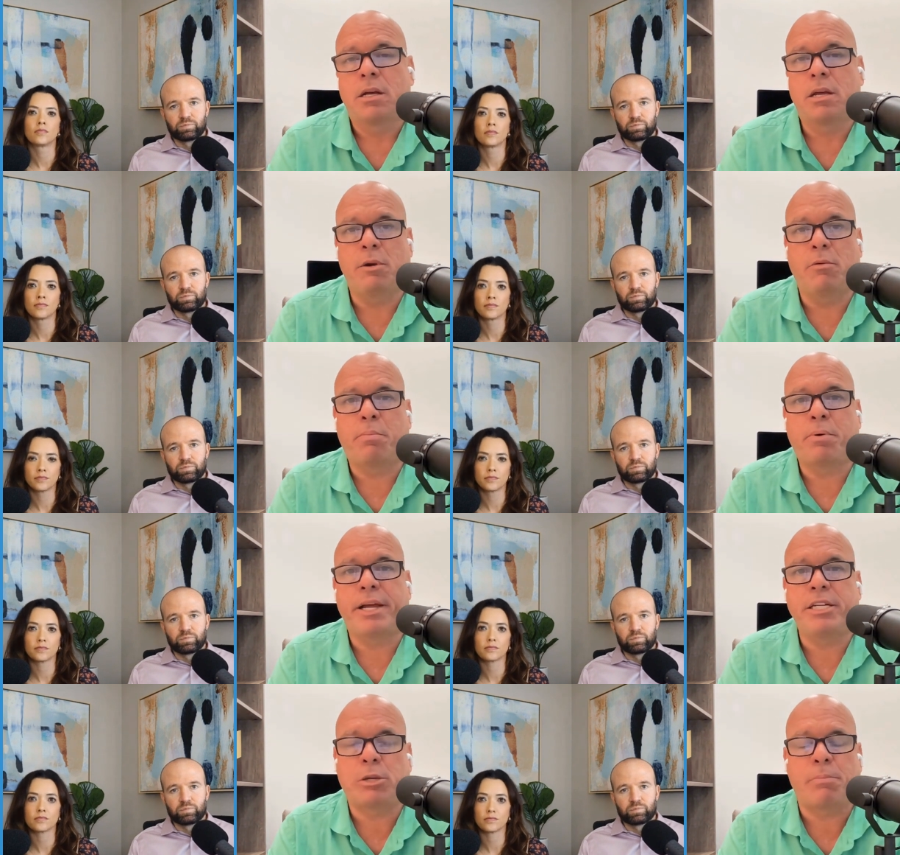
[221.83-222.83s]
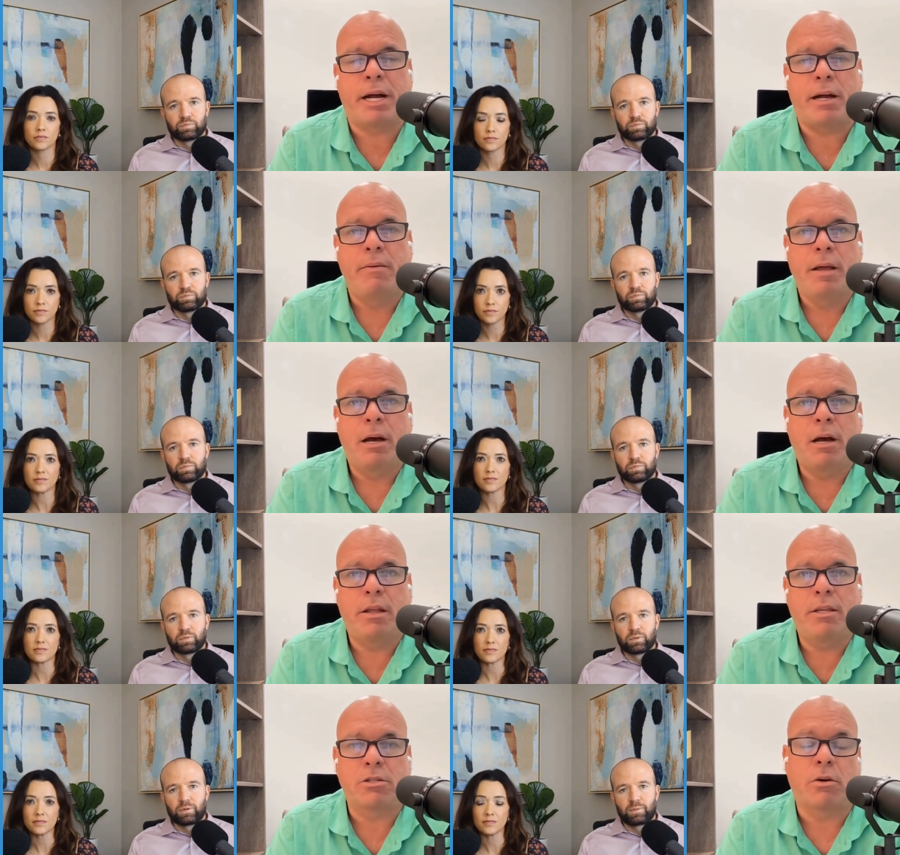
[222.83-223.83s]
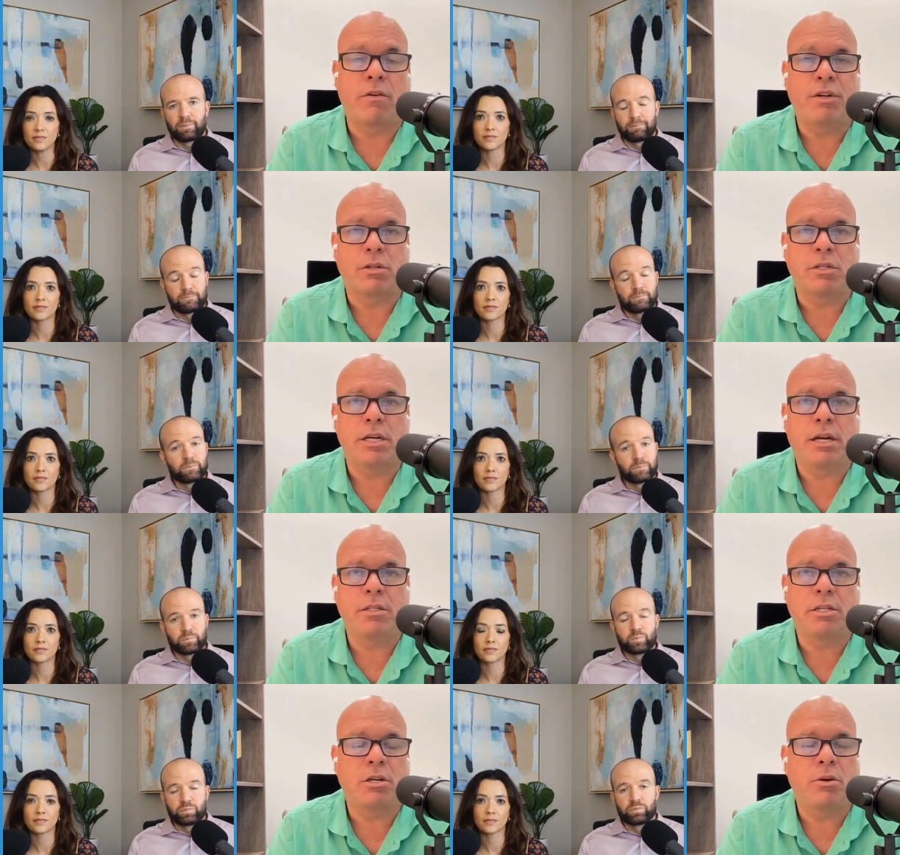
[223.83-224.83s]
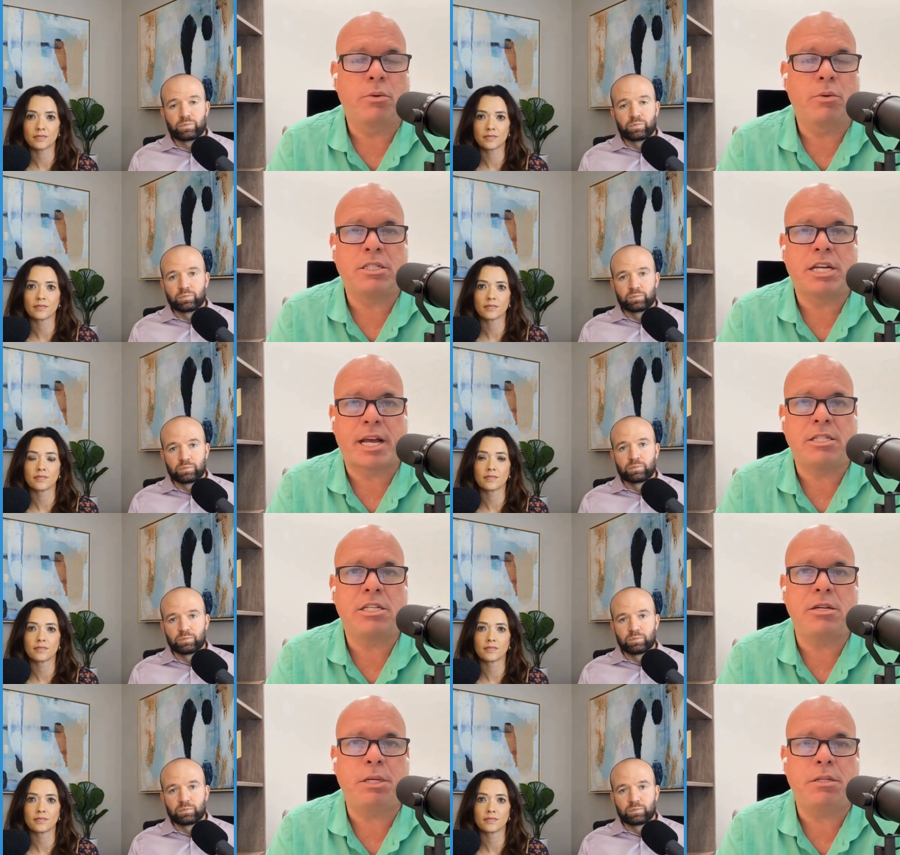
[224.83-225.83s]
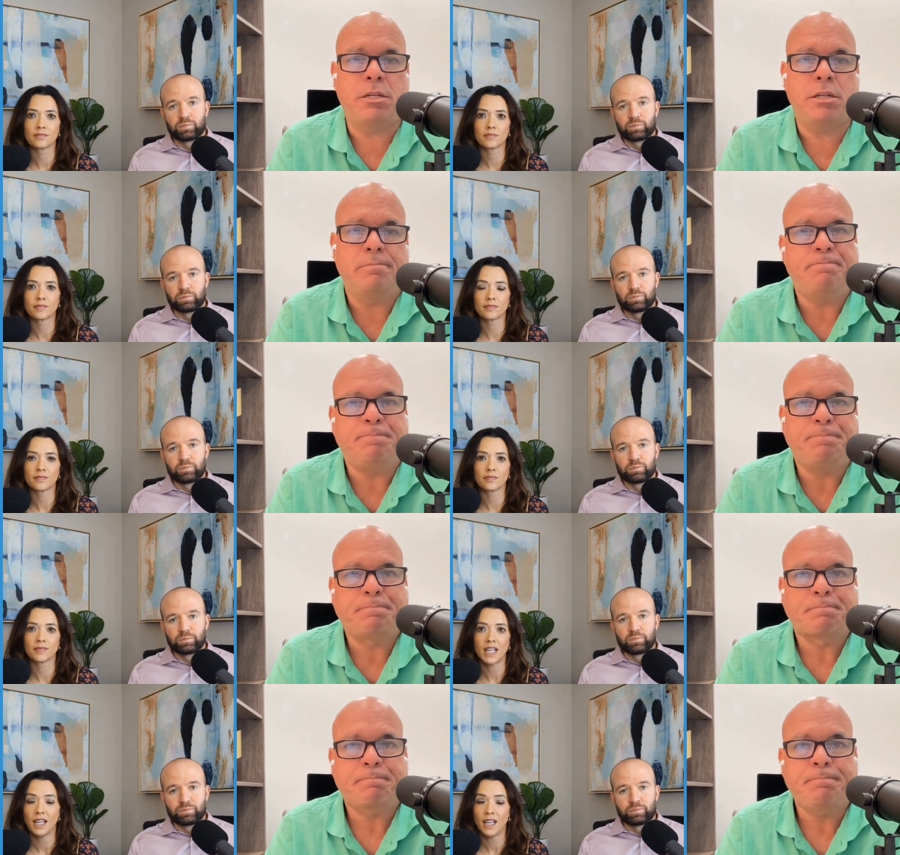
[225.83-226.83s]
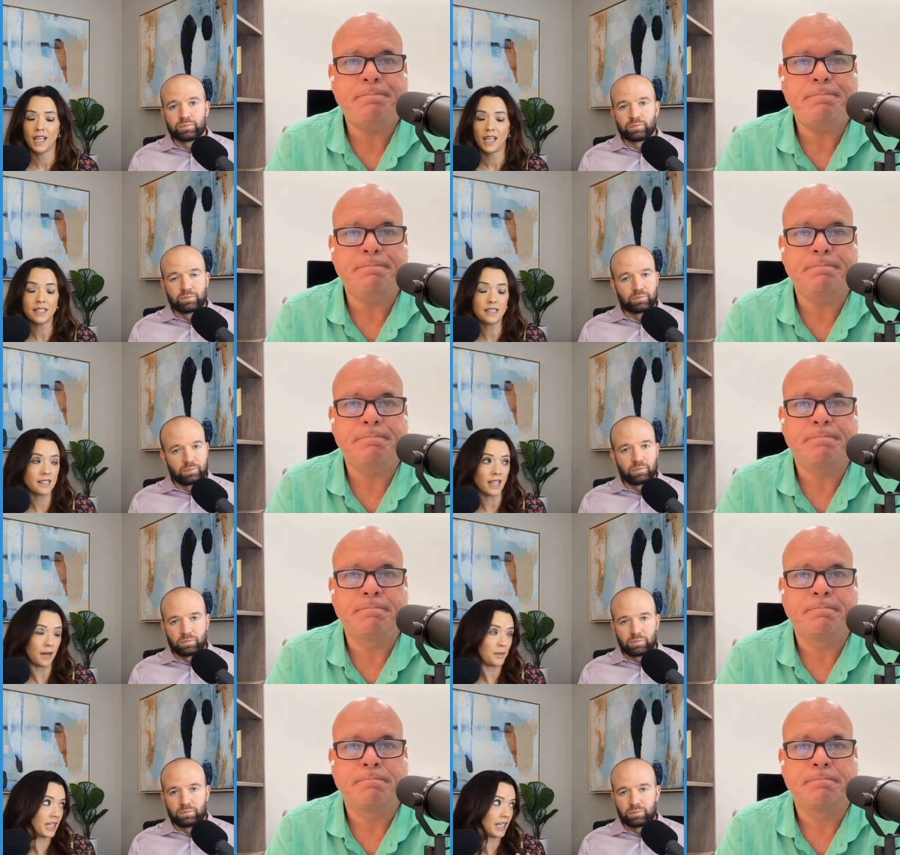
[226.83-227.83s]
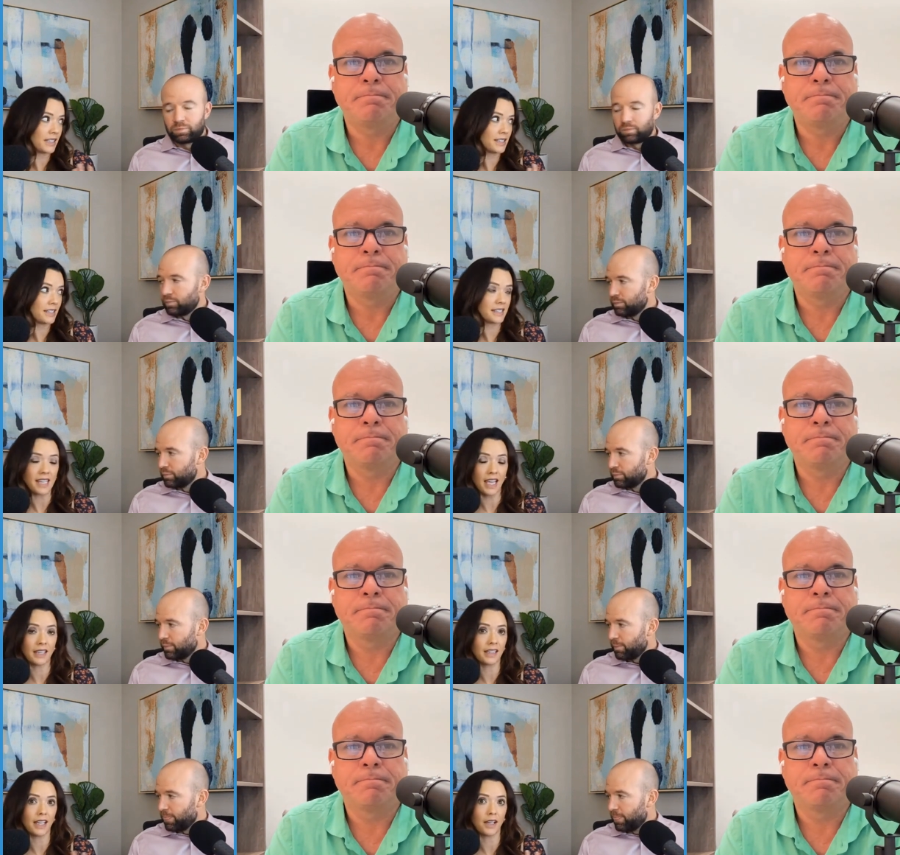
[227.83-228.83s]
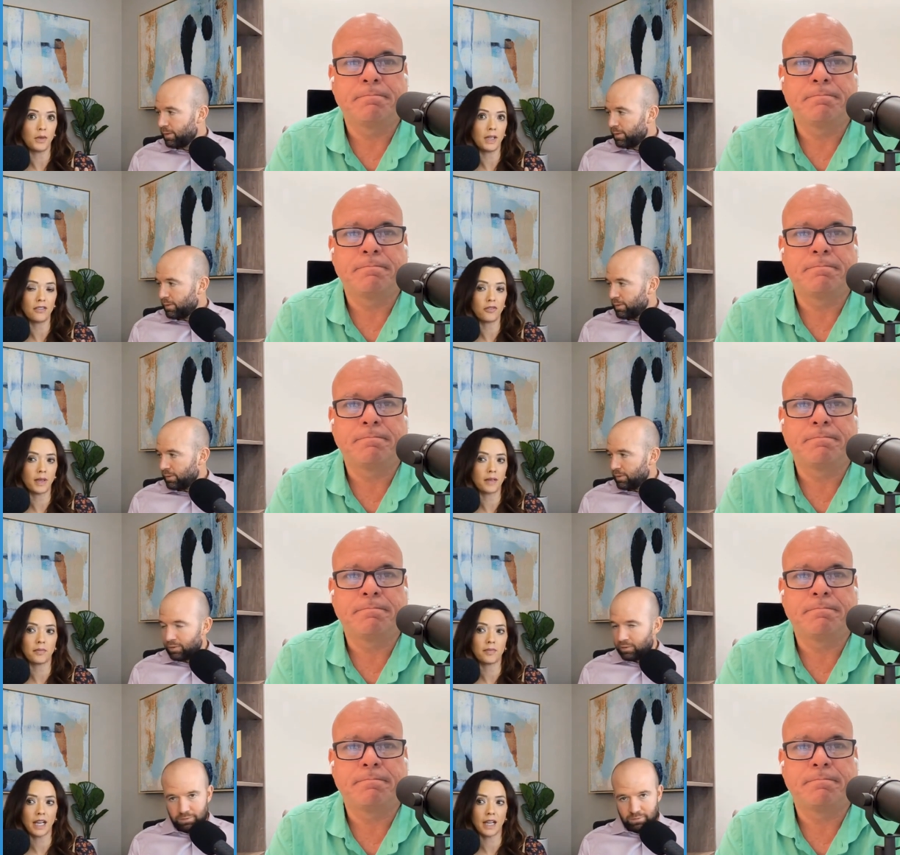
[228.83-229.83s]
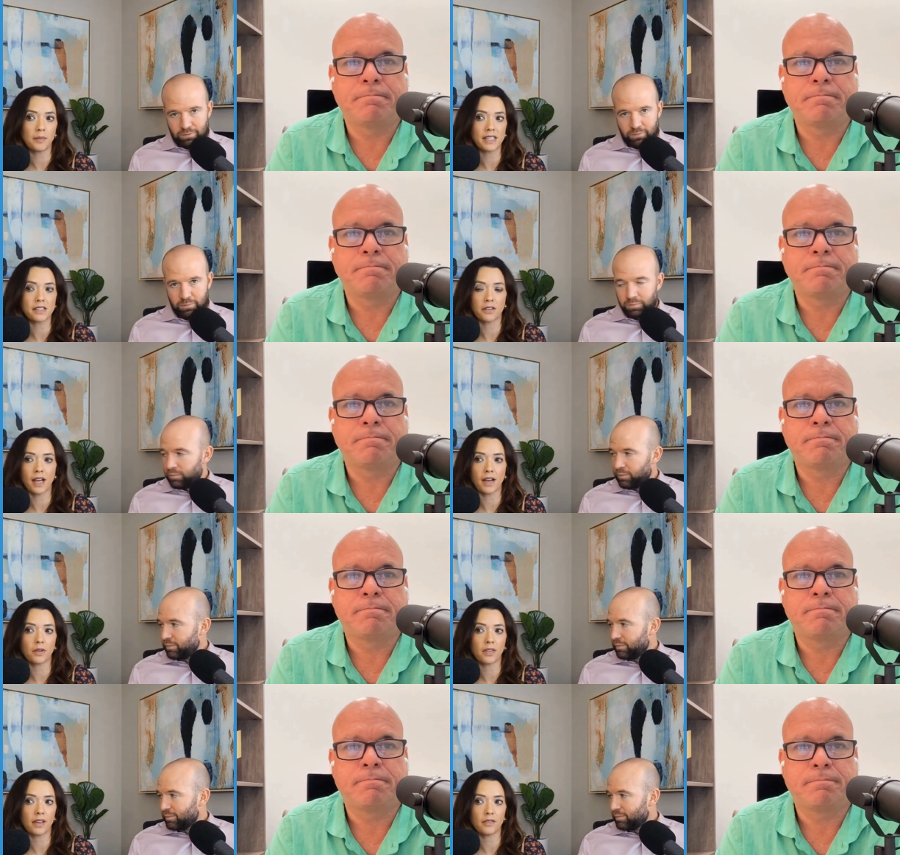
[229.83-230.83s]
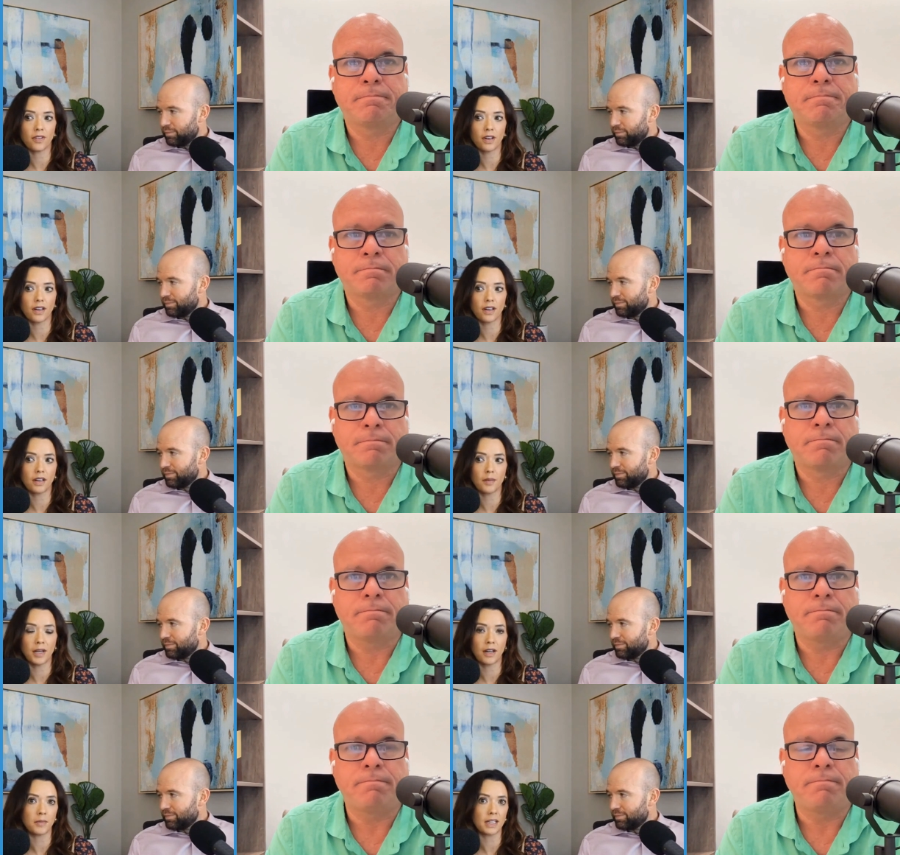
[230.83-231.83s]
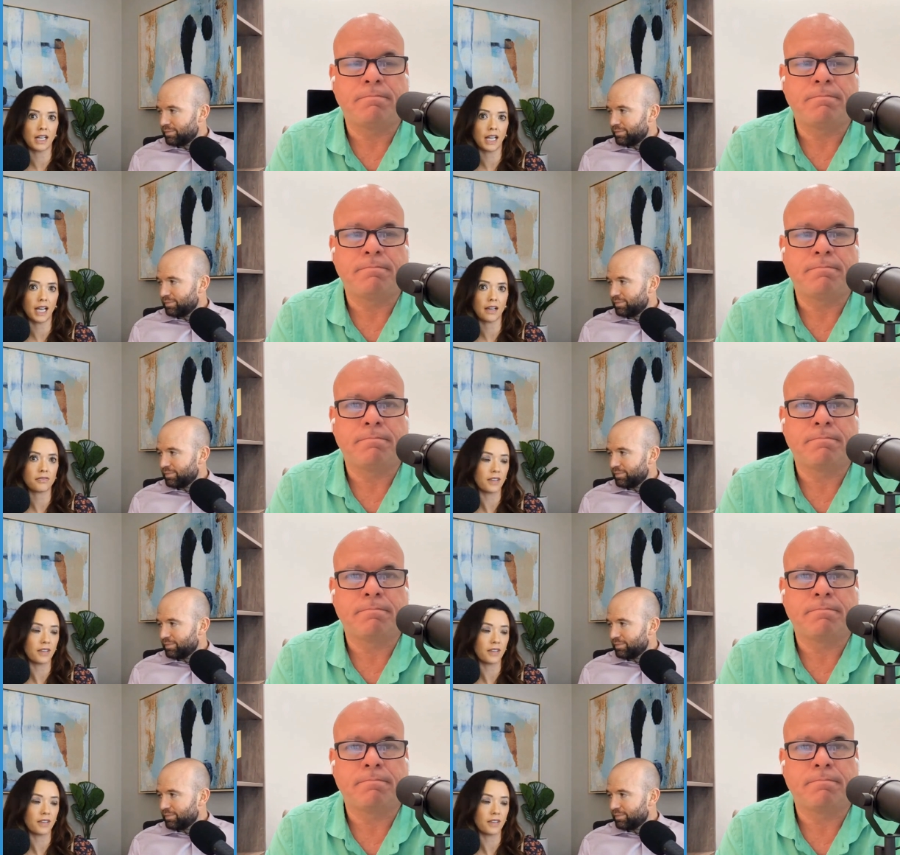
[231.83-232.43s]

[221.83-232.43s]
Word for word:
Speaker 1: can be replaced by uh, this artificial intelligence known as Chat GPT.
Speaker 2: It's, I mean, it's insane. Like we've been kind of messing around with it for about a month and a half